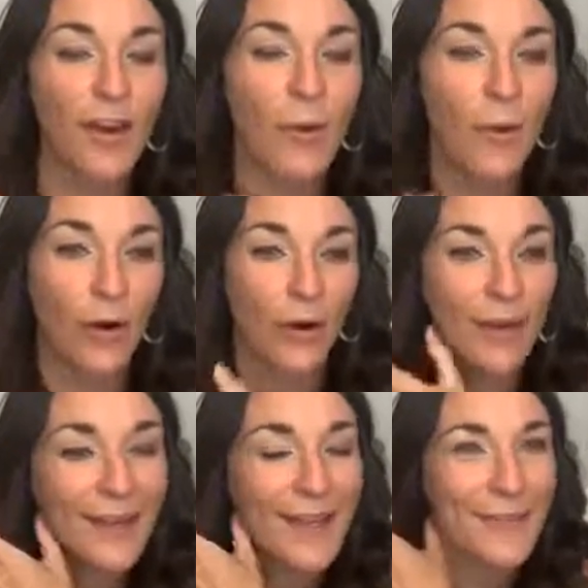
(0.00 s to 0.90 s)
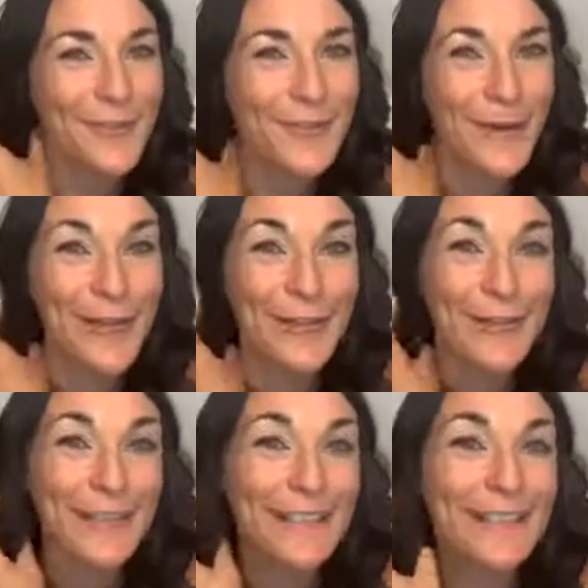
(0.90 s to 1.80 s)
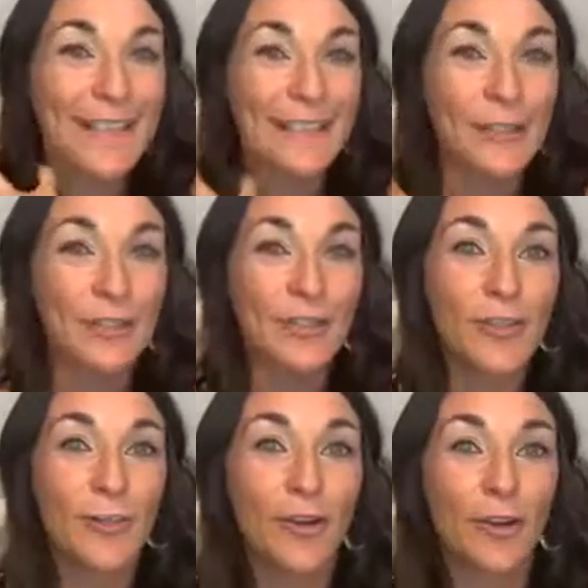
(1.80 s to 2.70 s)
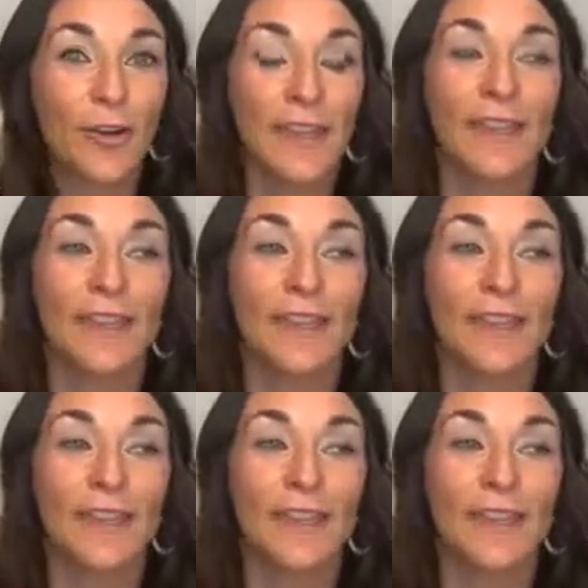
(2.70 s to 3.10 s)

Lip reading: Or if you're brand new to this and you just are like,